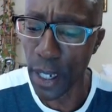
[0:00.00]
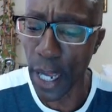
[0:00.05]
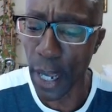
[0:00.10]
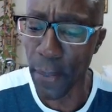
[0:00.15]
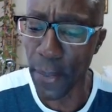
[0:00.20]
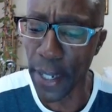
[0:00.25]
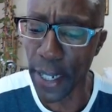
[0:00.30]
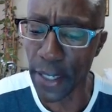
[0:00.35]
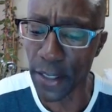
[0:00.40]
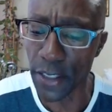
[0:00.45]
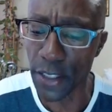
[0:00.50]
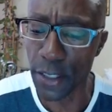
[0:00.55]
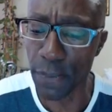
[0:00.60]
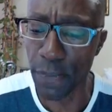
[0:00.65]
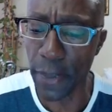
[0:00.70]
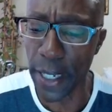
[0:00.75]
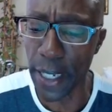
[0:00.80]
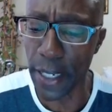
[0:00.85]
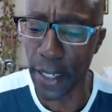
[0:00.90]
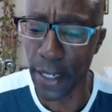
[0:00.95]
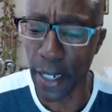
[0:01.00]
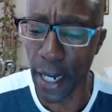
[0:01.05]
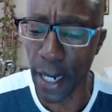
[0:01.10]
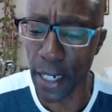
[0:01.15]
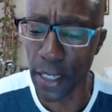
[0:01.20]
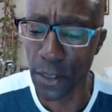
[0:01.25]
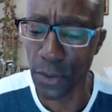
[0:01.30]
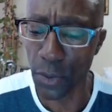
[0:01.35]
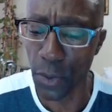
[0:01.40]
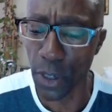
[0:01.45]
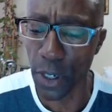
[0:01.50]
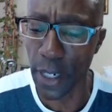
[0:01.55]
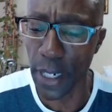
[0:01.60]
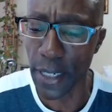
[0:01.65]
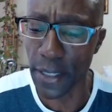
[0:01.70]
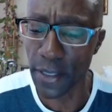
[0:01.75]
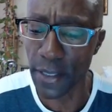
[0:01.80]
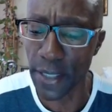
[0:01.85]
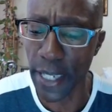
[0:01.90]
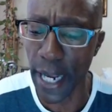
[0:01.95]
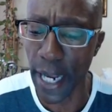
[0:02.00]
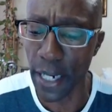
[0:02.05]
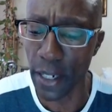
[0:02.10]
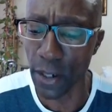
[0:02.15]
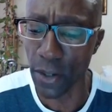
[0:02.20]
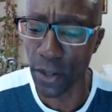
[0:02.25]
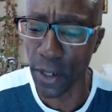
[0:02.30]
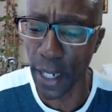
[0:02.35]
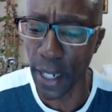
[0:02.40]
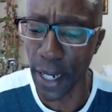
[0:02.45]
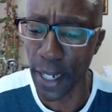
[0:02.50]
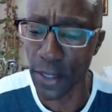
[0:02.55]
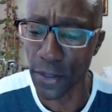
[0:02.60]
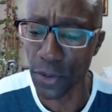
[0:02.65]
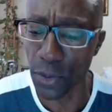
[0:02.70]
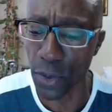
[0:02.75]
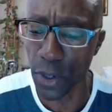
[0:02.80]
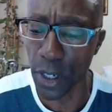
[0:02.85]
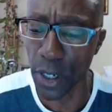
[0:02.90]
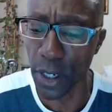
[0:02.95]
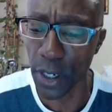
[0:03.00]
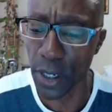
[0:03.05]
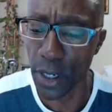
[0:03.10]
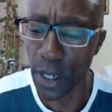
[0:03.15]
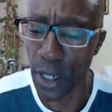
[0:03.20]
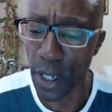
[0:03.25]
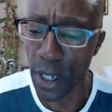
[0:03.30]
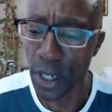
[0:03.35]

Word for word: and begin to speak God's word and stand on God's word,